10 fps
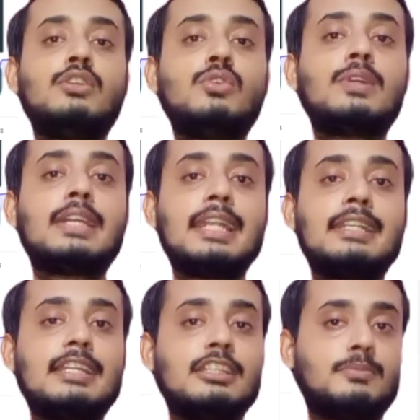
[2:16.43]
and you
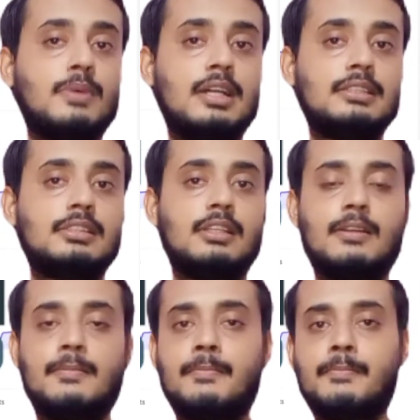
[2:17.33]
get a response,
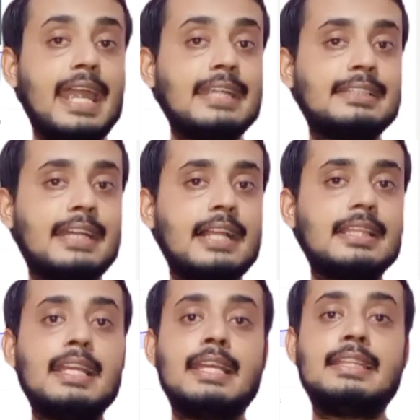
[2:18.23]
and that's
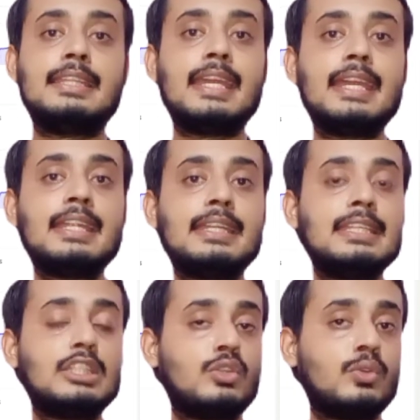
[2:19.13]
all
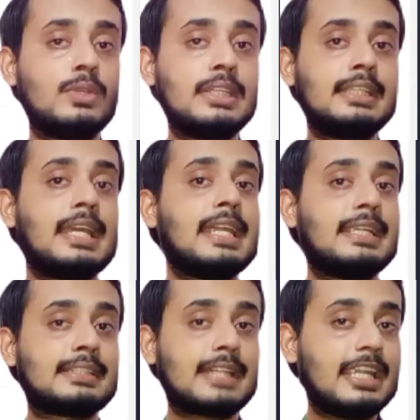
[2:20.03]
there is to it.
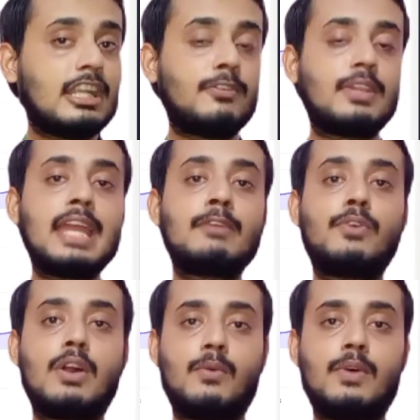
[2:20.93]
It's kind of
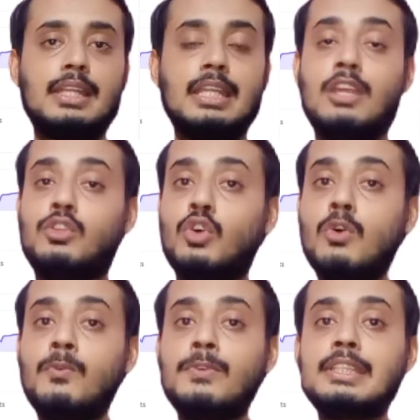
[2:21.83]
like for one.
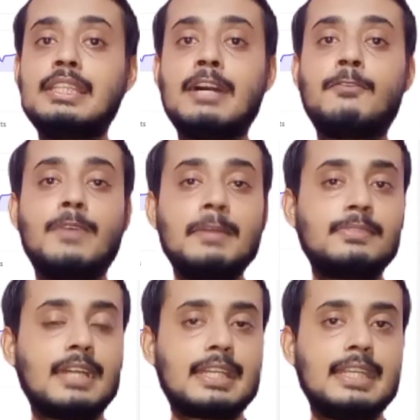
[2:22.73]
So with the
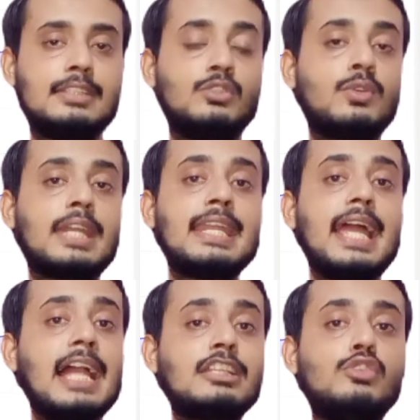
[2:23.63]
WebSockets you
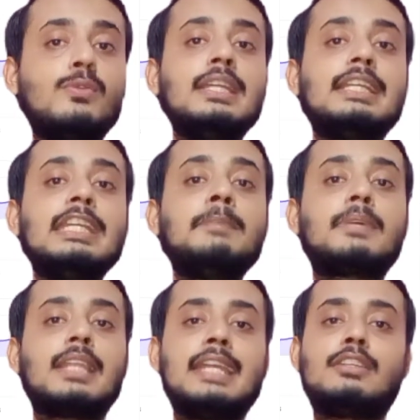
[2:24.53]
can actually
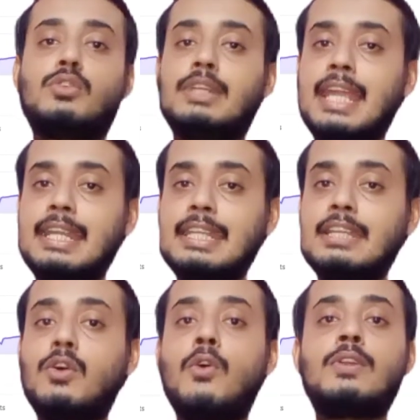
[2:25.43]
keep clients
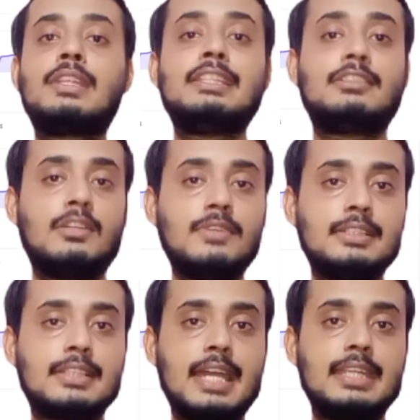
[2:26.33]
connected on the
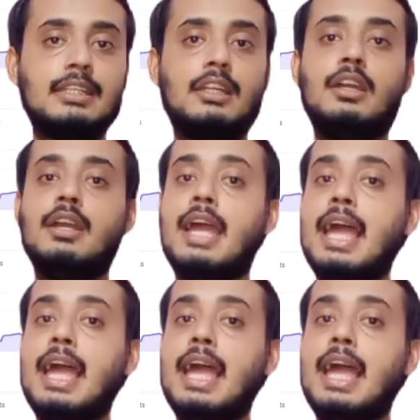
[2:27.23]
server side,